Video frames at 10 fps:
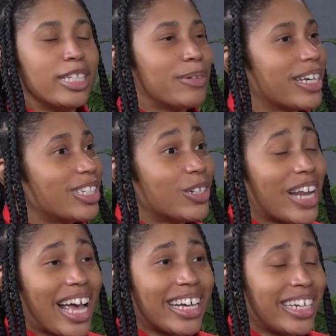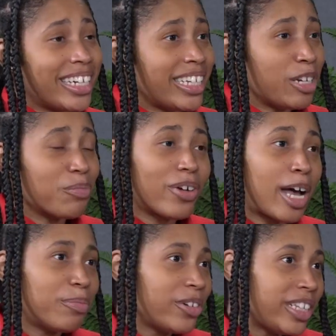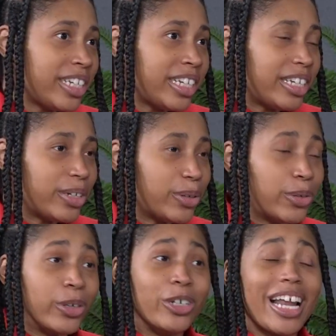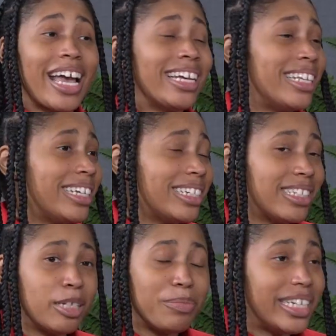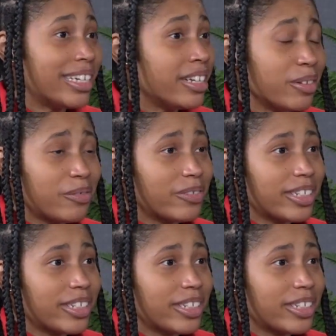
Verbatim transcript: because they're not eating properly or not eating simply enough.